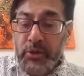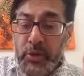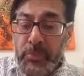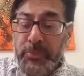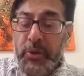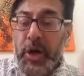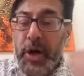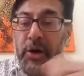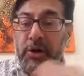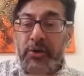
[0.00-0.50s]
your
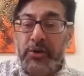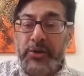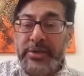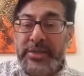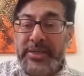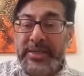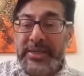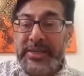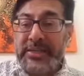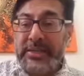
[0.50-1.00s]

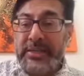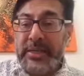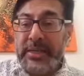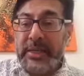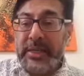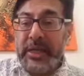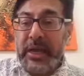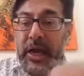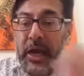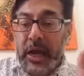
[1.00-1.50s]
priorities
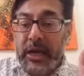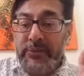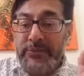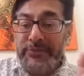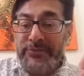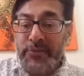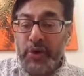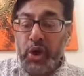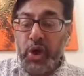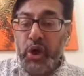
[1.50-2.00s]

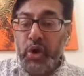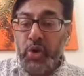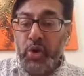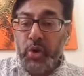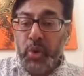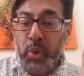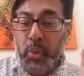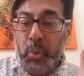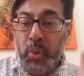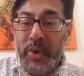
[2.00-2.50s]
and
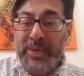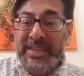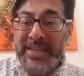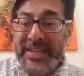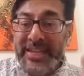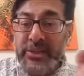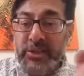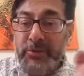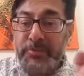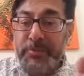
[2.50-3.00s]
follow
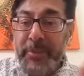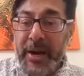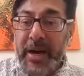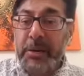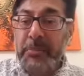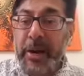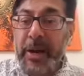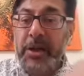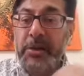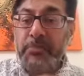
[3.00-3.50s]
what is of
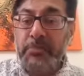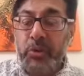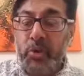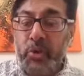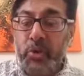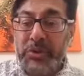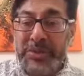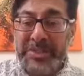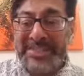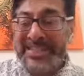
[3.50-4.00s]
paramount
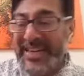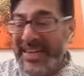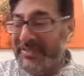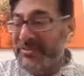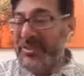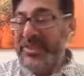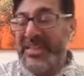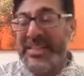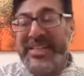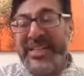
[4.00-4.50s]
importance. And
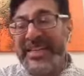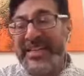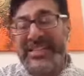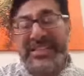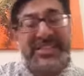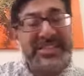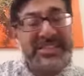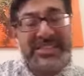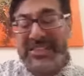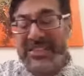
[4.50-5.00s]
everything
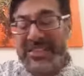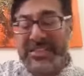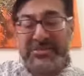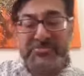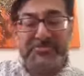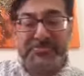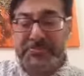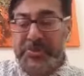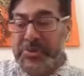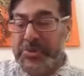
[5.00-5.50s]
else is just
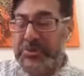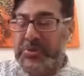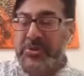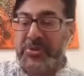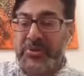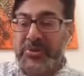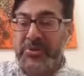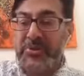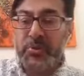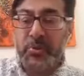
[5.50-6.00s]
psh,
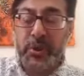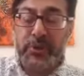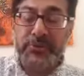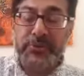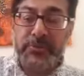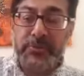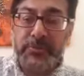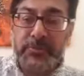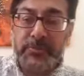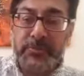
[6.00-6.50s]

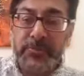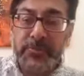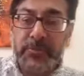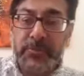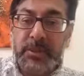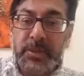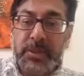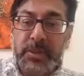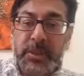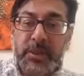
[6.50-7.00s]
waffle.
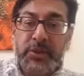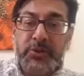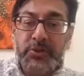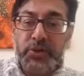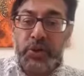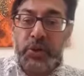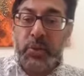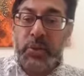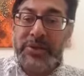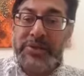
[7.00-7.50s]

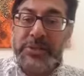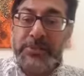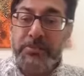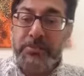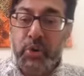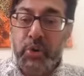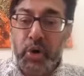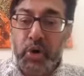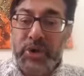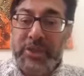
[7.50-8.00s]
Do what is
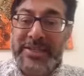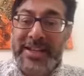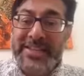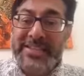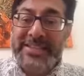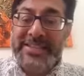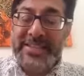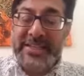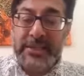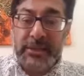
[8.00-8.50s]
important
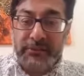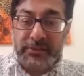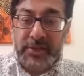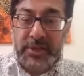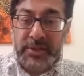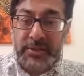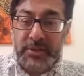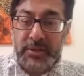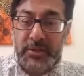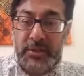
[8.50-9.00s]
and
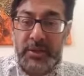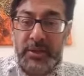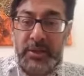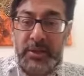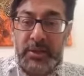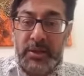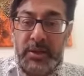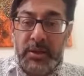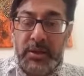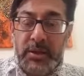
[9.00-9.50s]
significant.
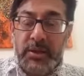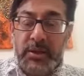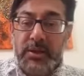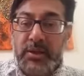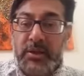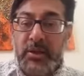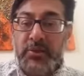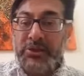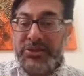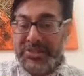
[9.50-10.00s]

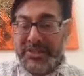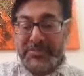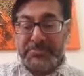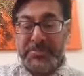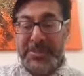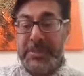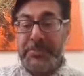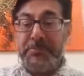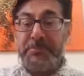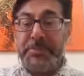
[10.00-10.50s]
Don't
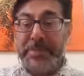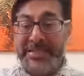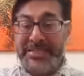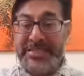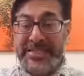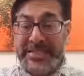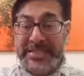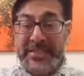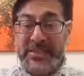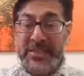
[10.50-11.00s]
just be
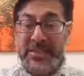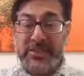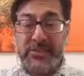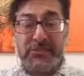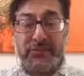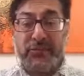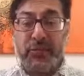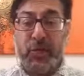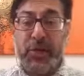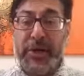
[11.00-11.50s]
busy. That's
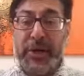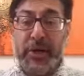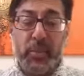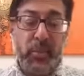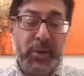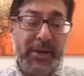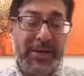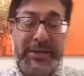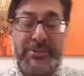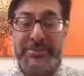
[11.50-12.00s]
a four letter
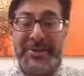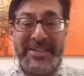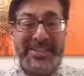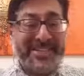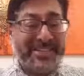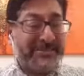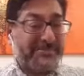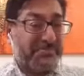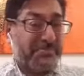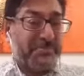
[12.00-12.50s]
word, but
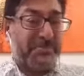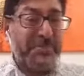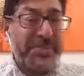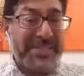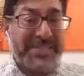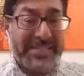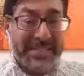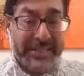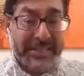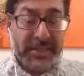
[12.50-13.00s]
it's
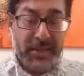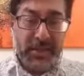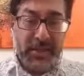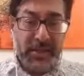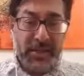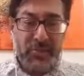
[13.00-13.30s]
busy.